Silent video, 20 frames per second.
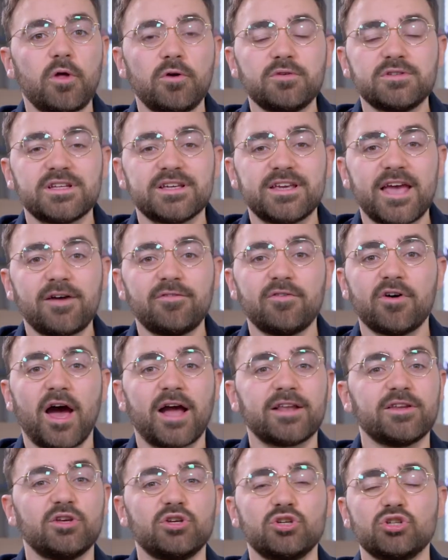those together
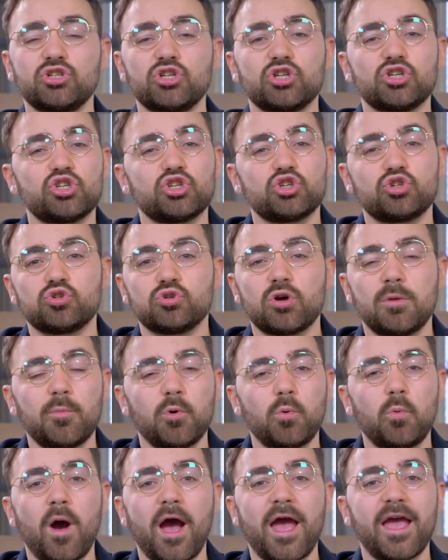and you can just strum
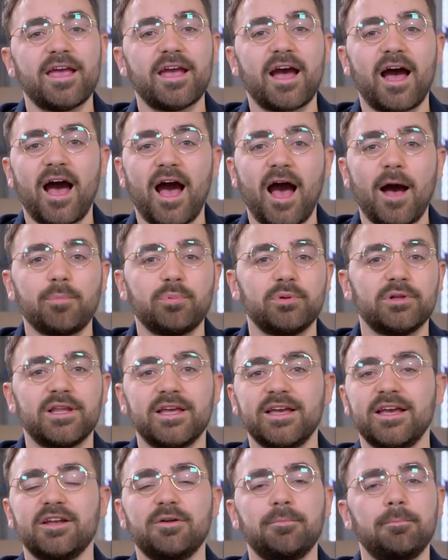away
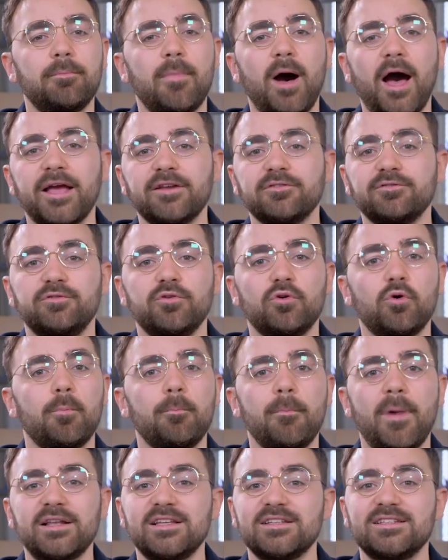happily in a mindful
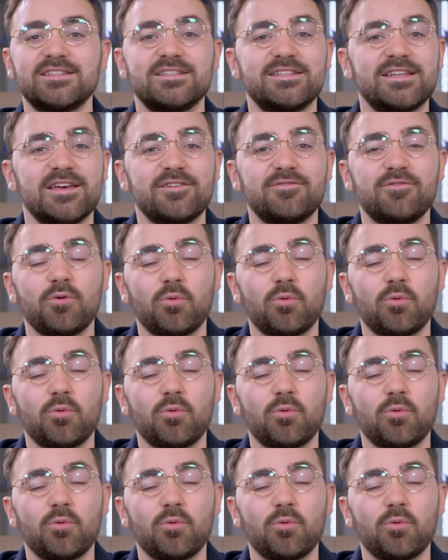meditative